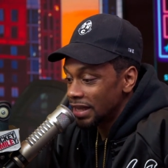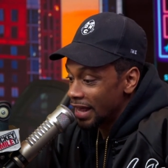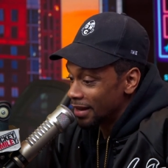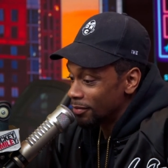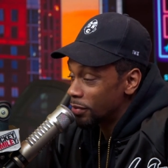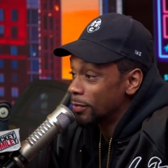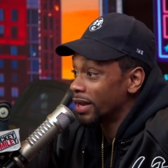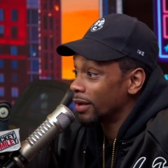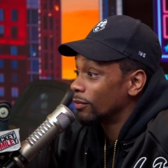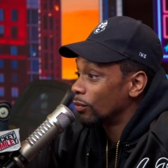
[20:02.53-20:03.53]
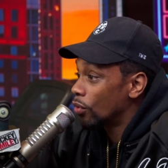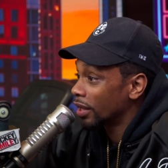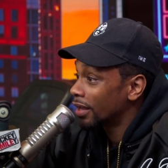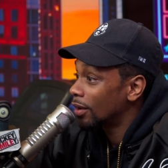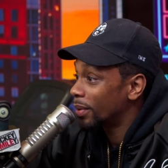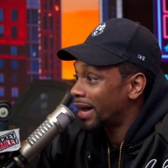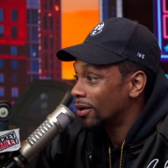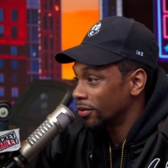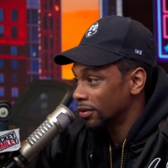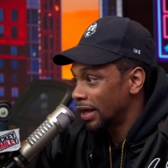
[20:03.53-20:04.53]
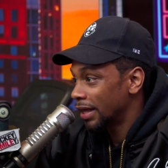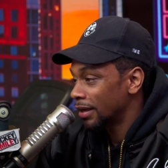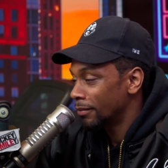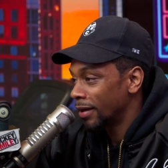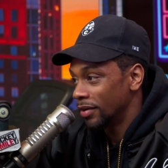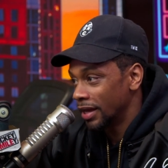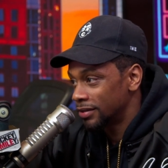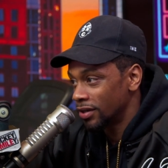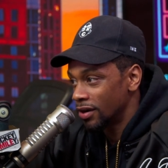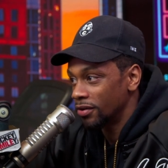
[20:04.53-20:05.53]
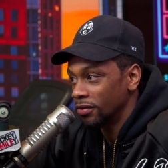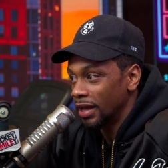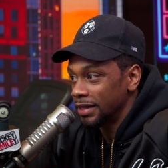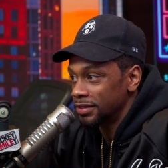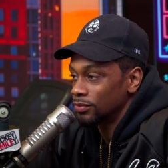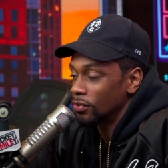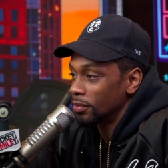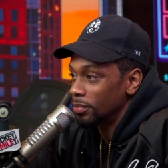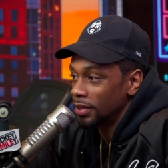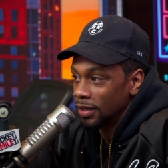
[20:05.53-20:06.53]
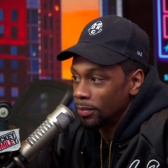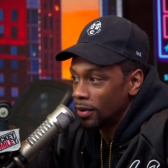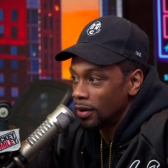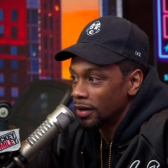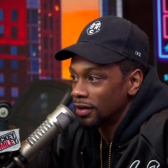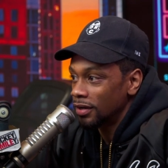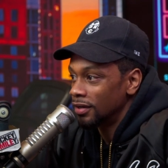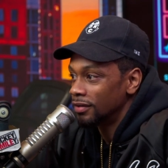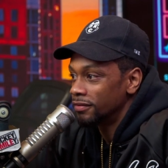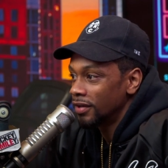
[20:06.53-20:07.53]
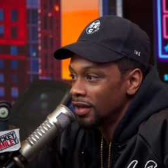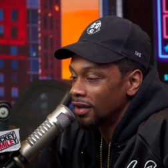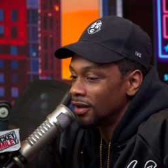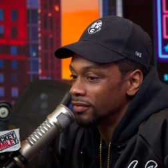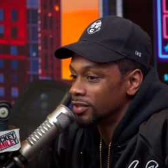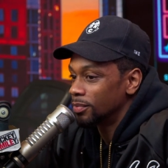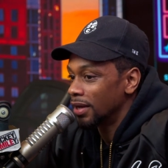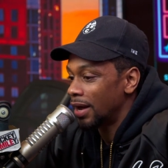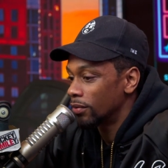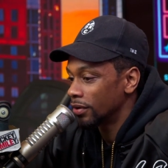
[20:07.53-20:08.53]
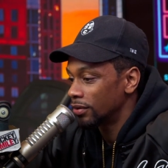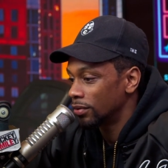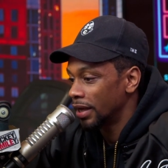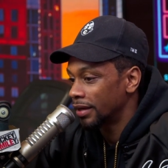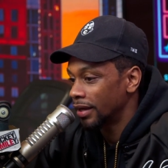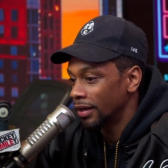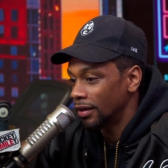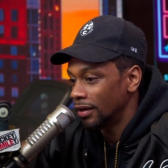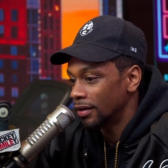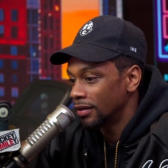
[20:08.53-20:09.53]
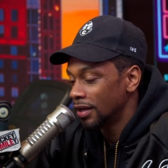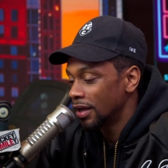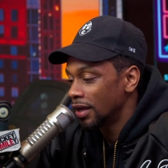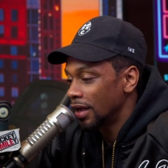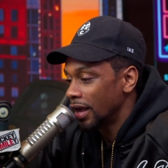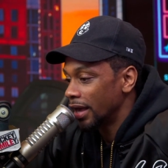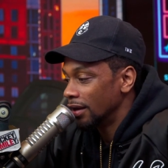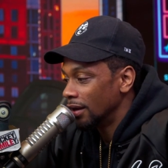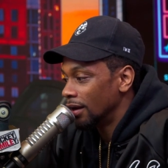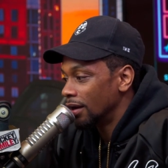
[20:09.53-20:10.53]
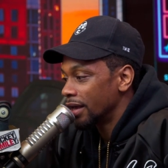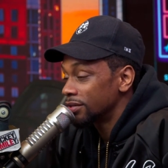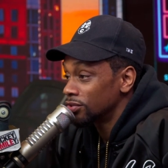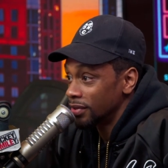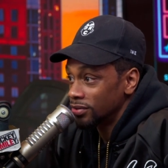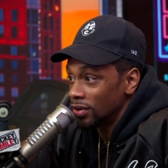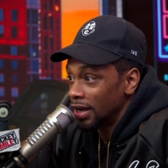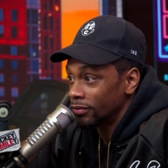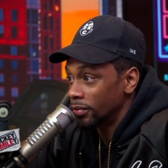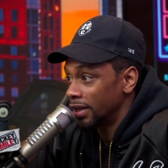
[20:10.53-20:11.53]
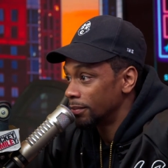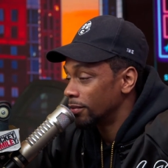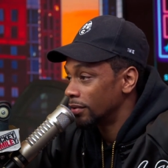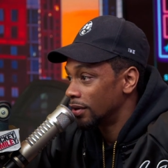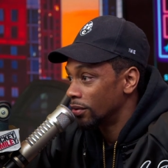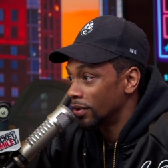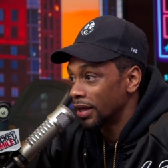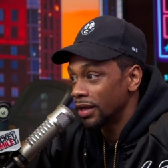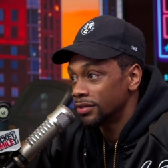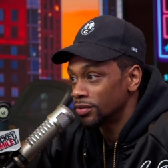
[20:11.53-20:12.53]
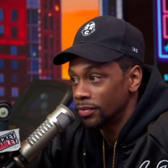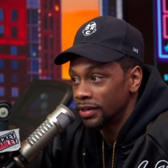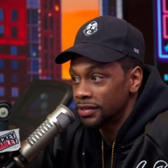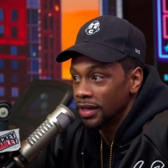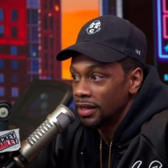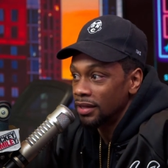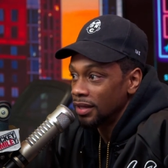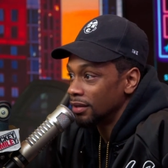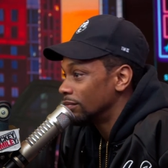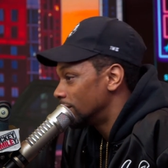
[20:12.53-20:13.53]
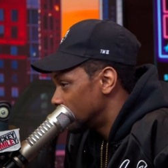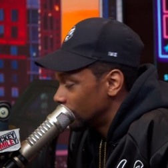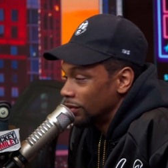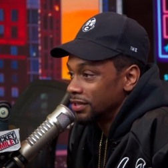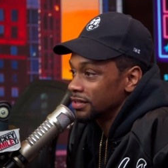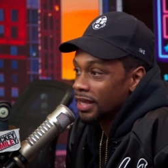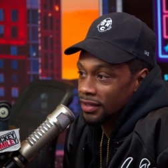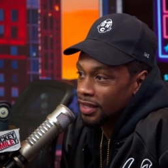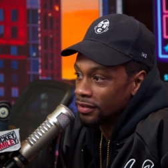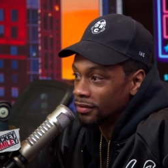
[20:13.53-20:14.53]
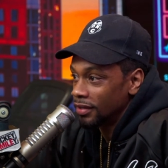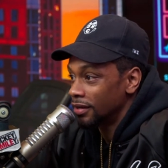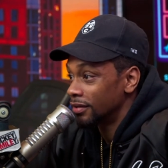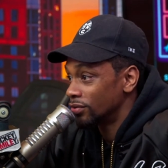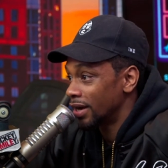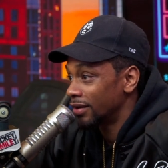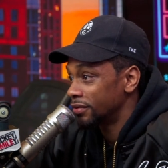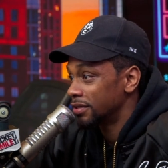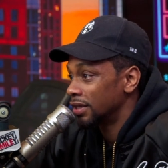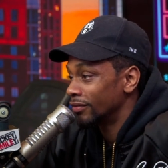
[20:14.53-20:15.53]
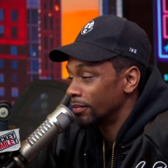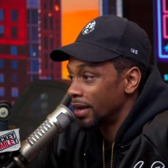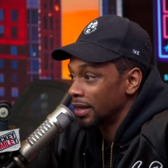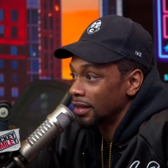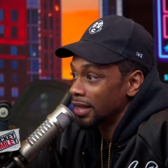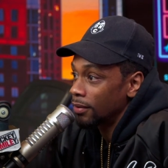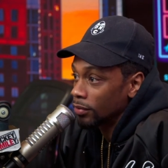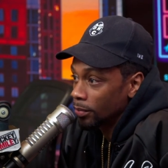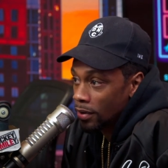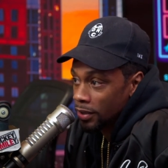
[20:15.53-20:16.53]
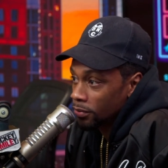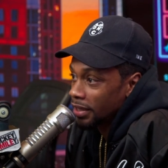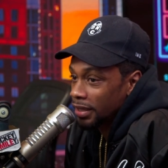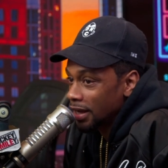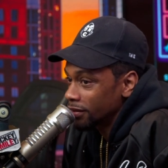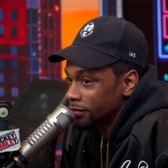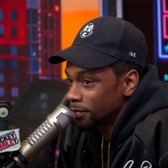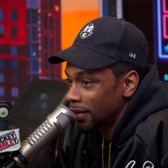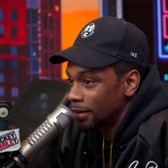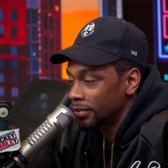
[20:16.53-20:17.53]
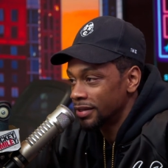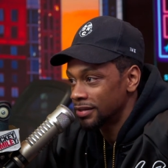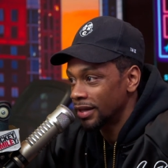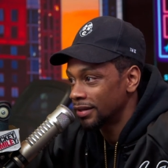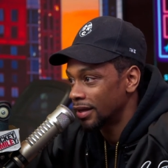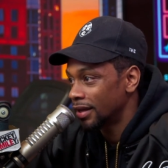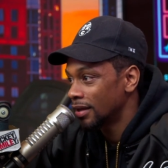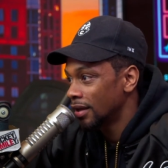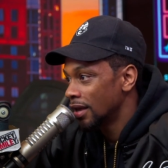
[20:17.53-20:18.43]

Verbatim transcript: and people that want to help out, or like maybe intern, or like just want to be a part of of this, but I want to do like a uh, a uh, instrument drive where we get people to donate instruments, and then we just at the end of the end of the drive we just give them back. And like I want to partner with like Gathering Spot, places like that,